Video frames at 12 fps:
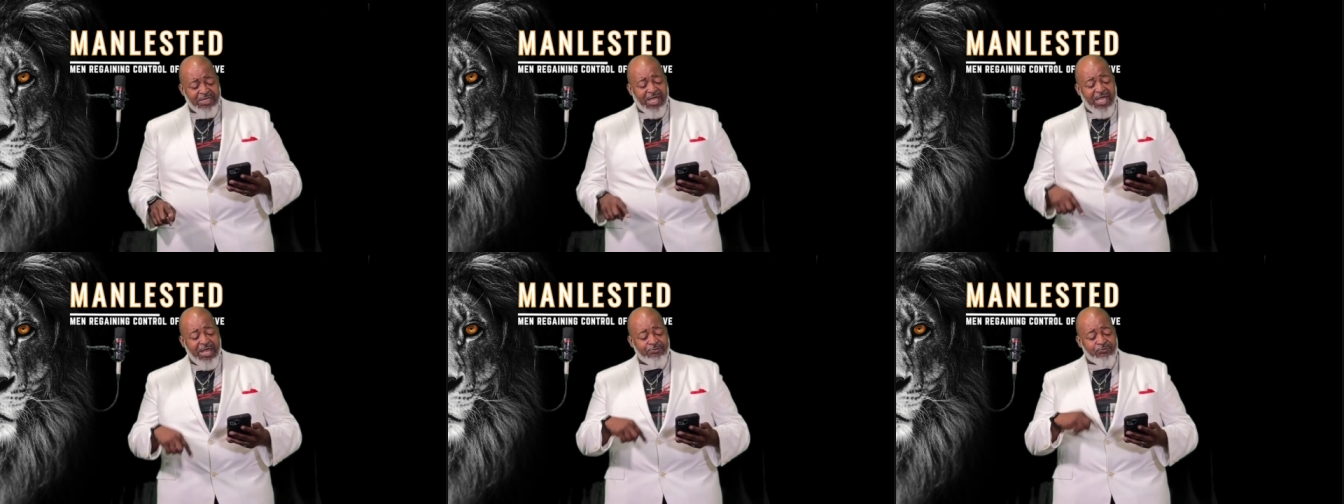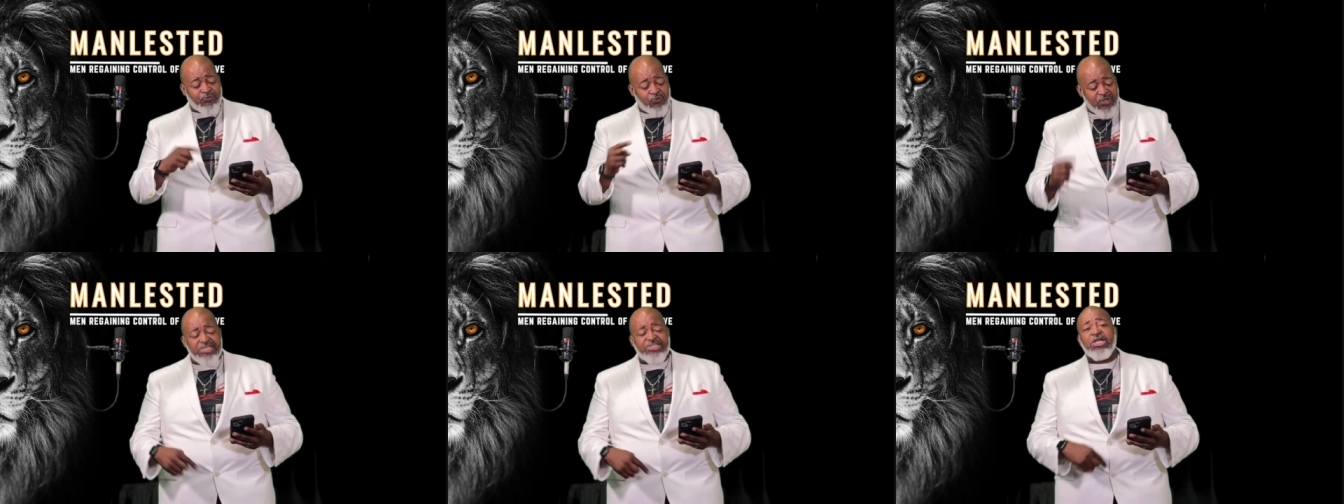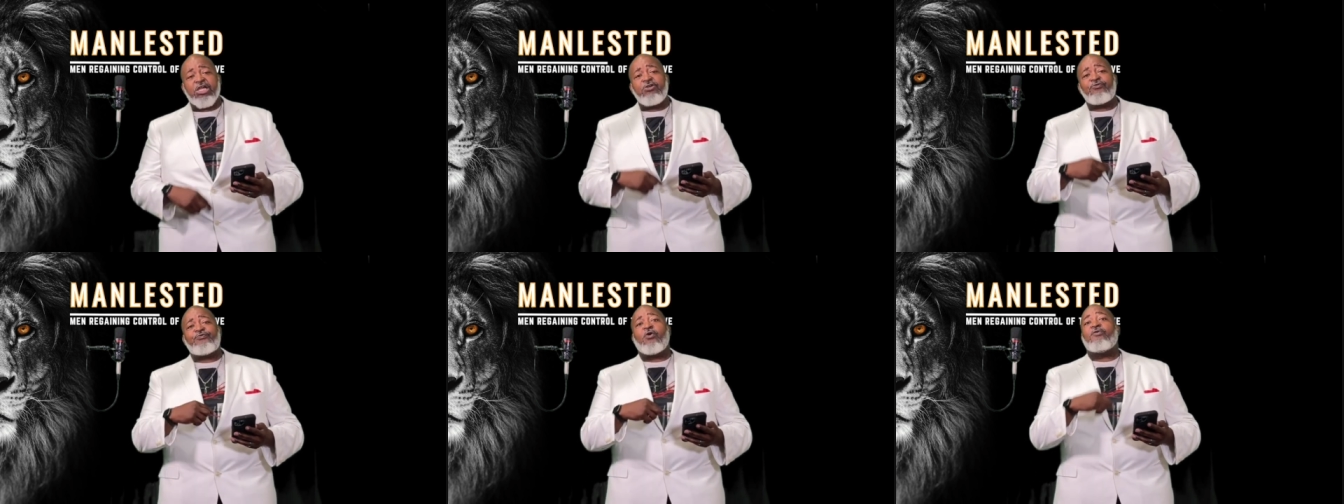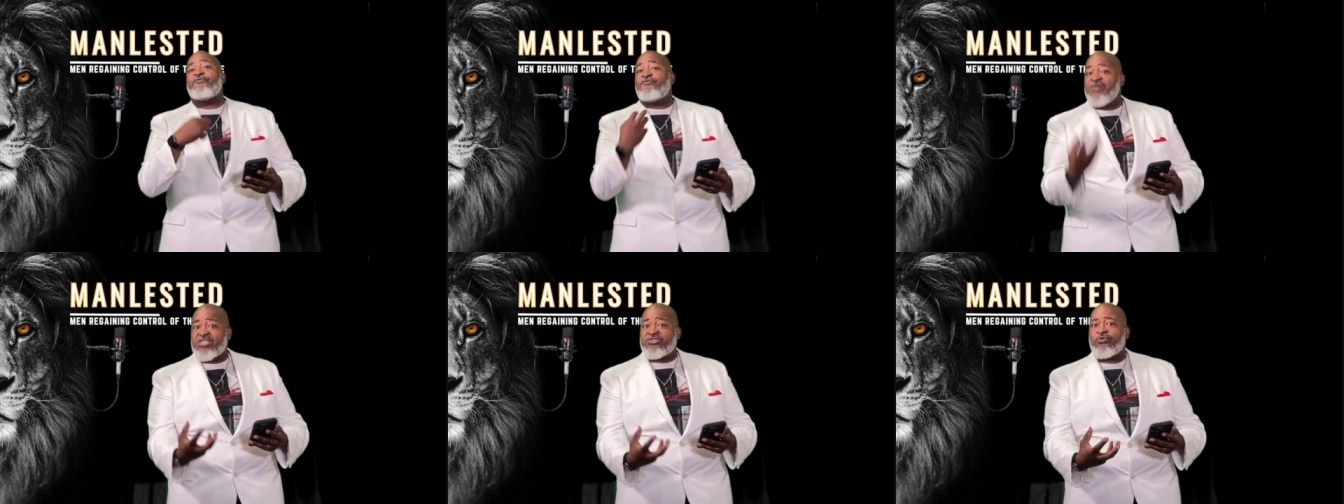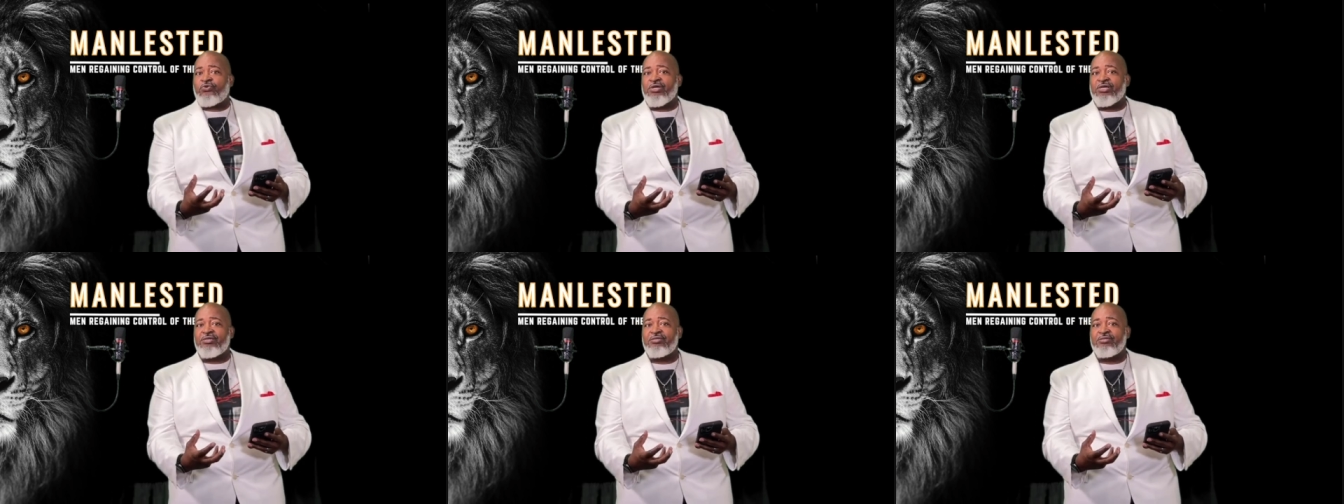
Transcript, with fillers: and reaching for victory.